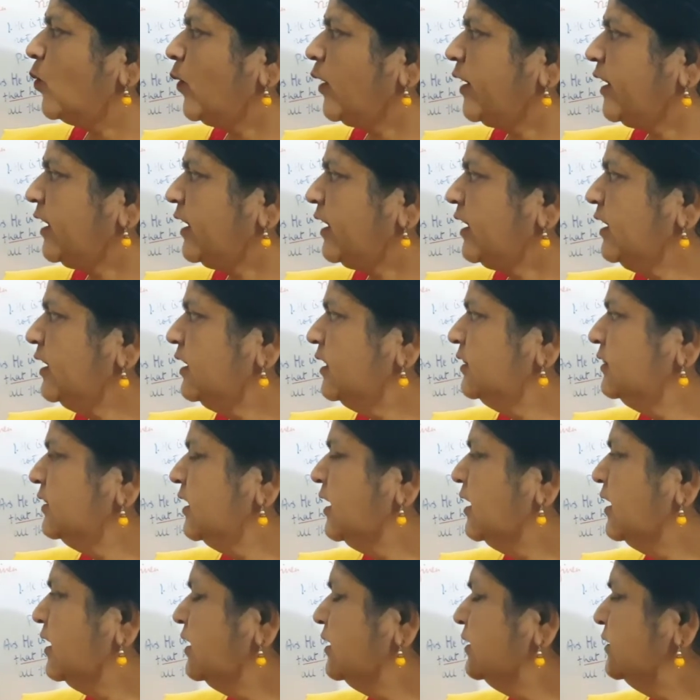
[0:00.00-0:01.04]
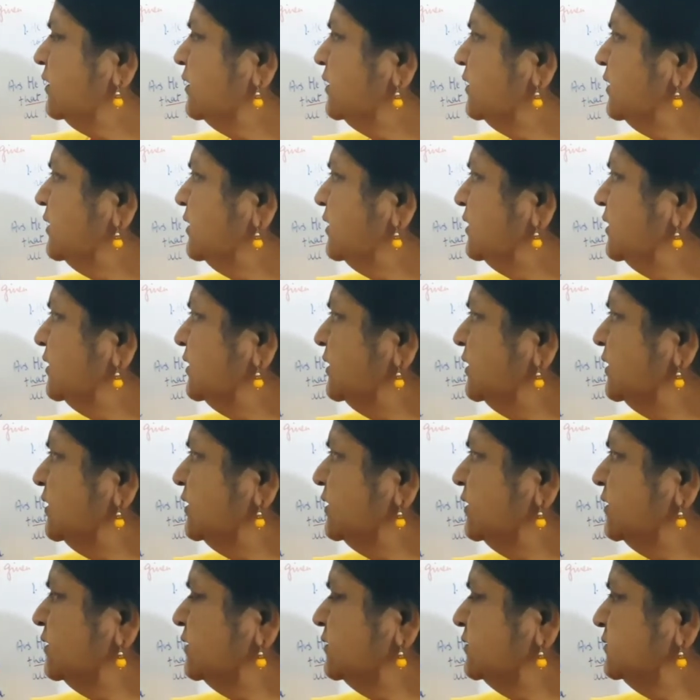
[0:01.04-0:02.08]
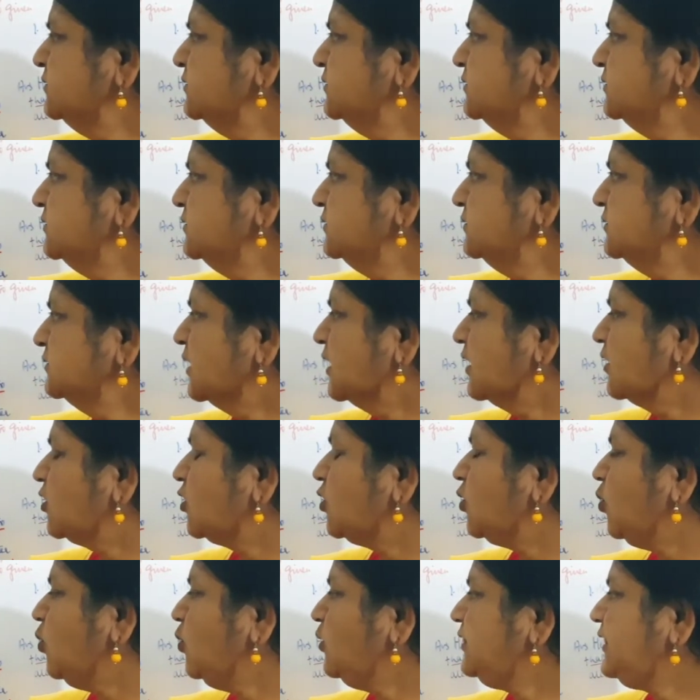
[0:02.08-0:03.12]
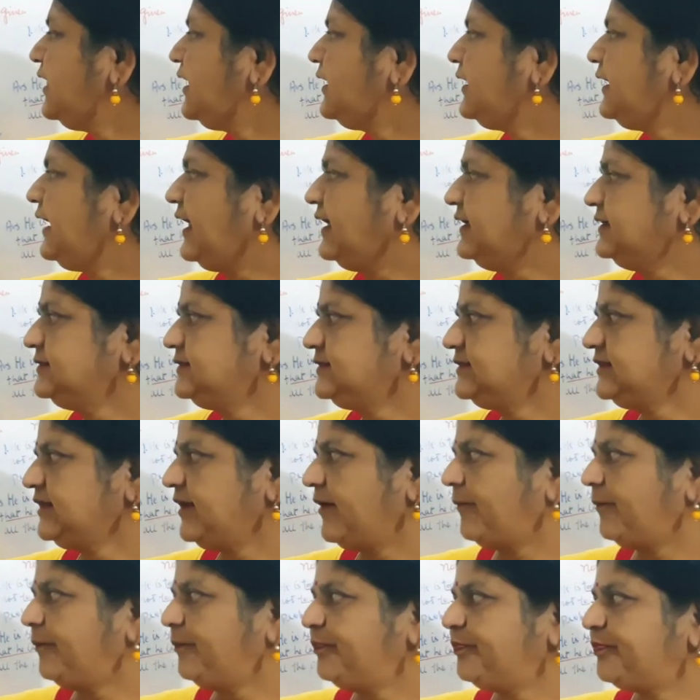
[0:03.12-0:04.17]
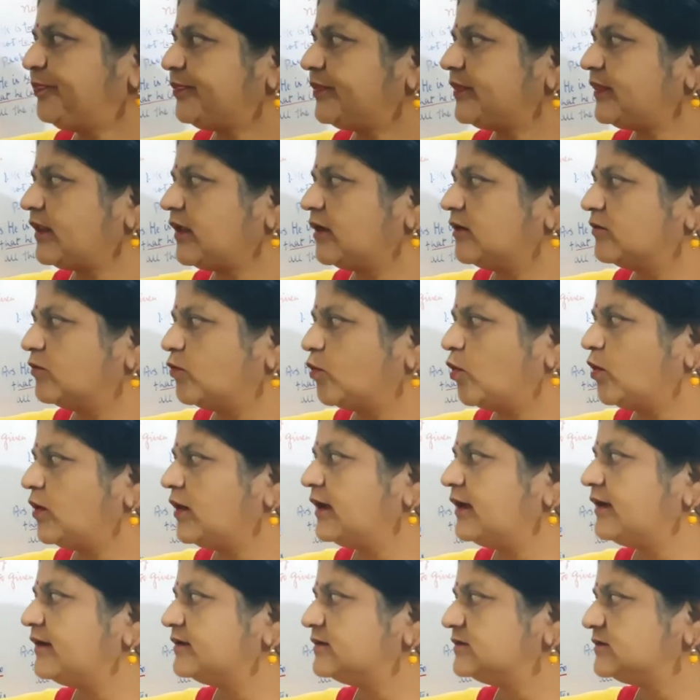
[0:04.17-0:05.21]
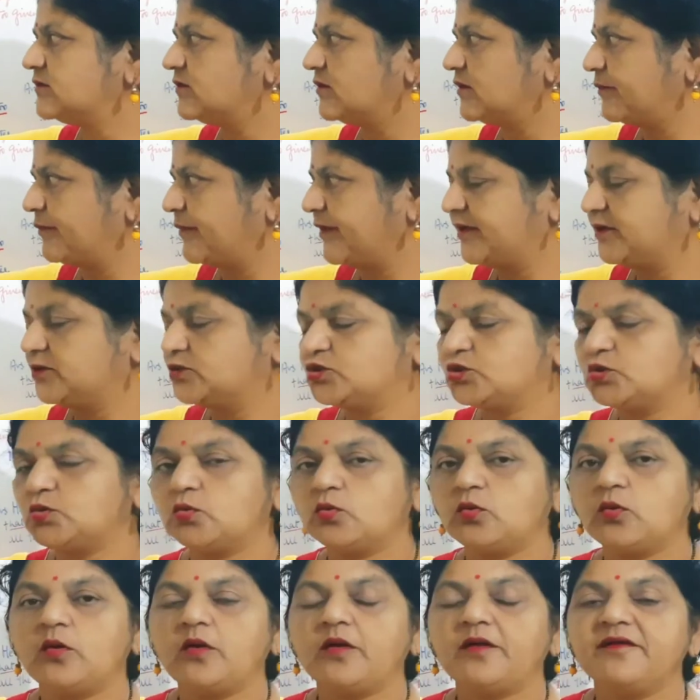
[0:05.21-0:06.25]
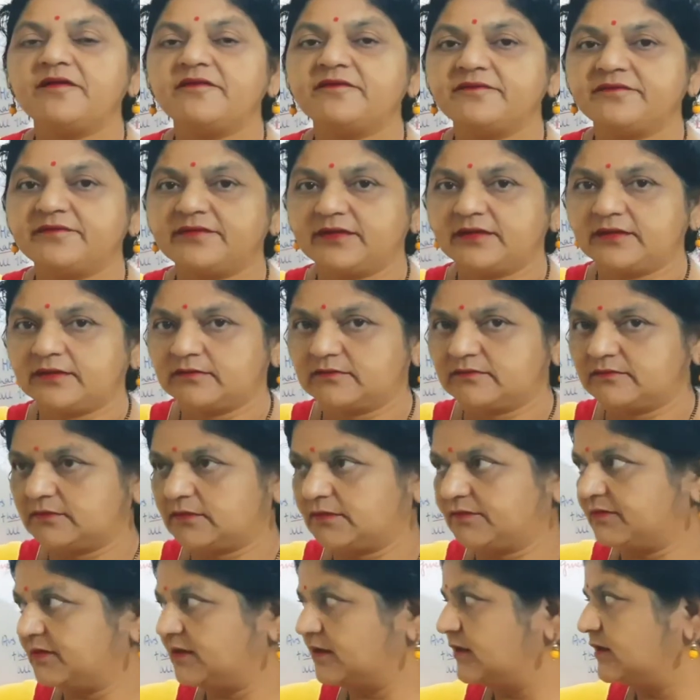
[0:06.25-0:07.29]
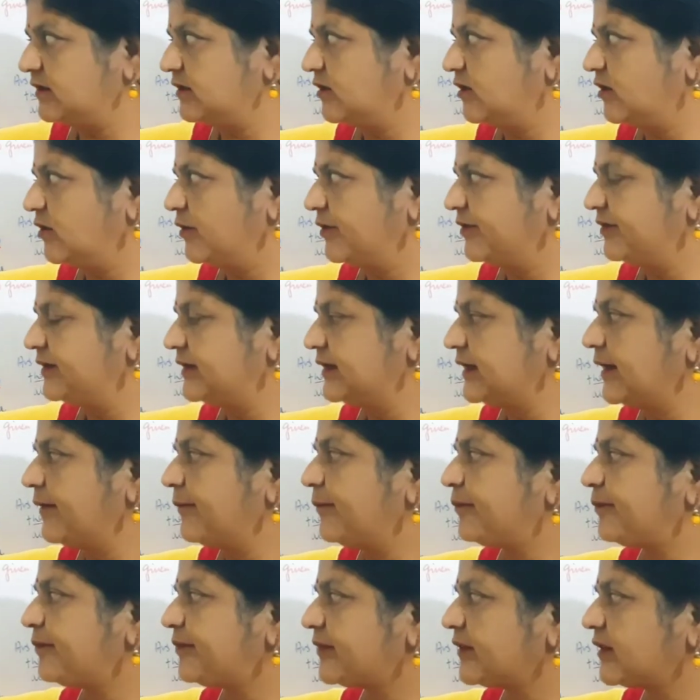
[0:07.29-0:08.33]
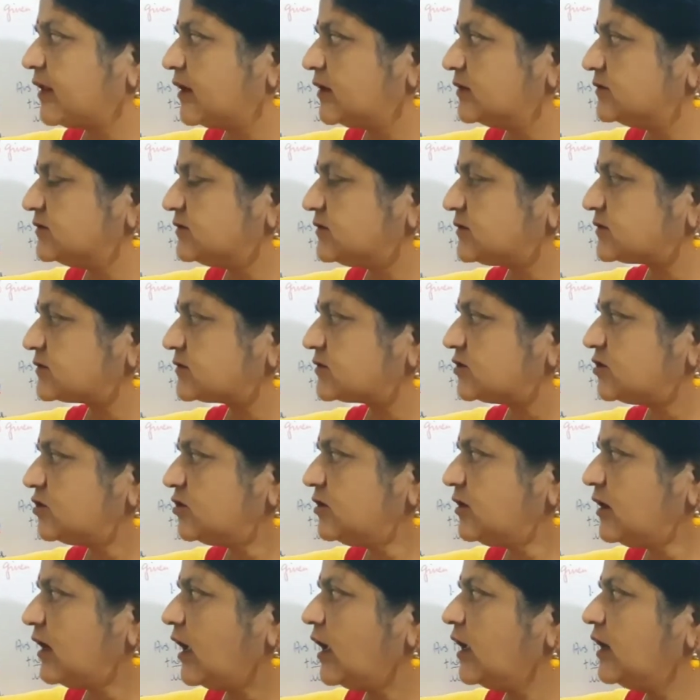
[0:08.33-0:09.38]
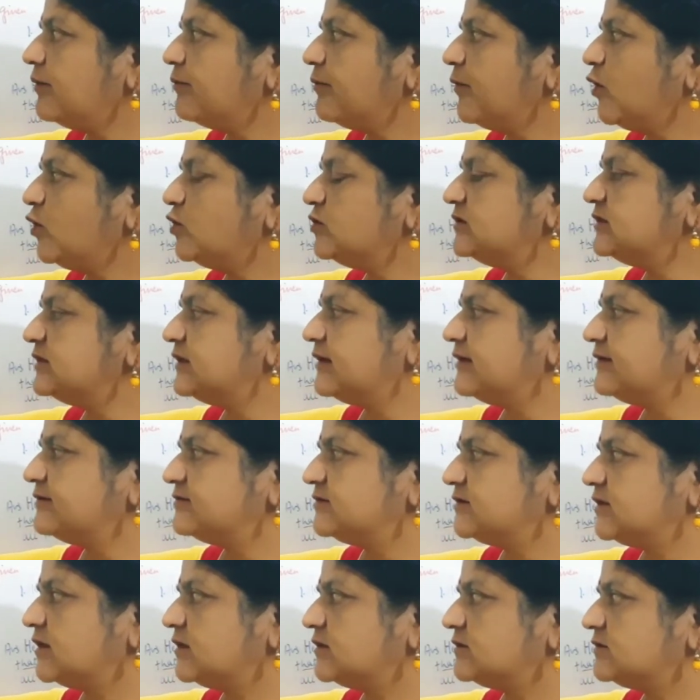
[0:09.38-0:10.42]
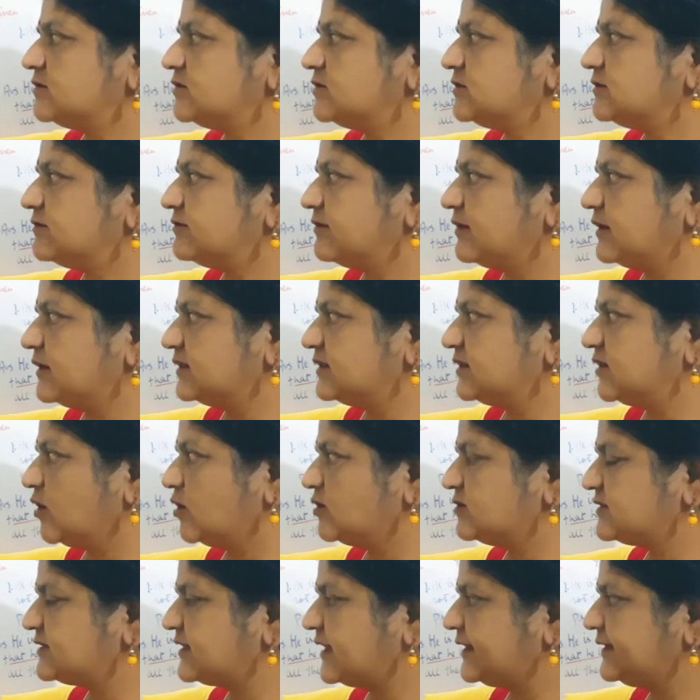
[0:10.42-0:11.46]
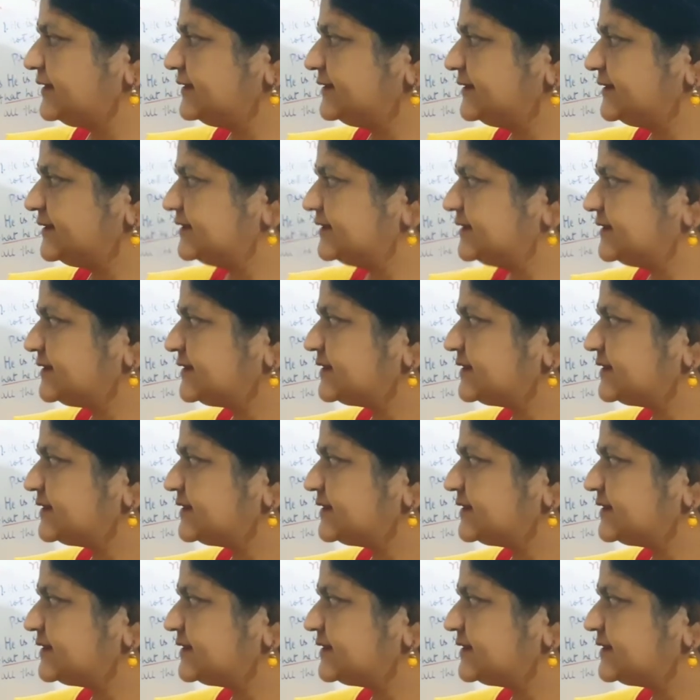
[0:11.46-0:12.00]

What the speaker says: weak that he cannot control the class. So what we will do? We have to, suppose you have got this particular sentence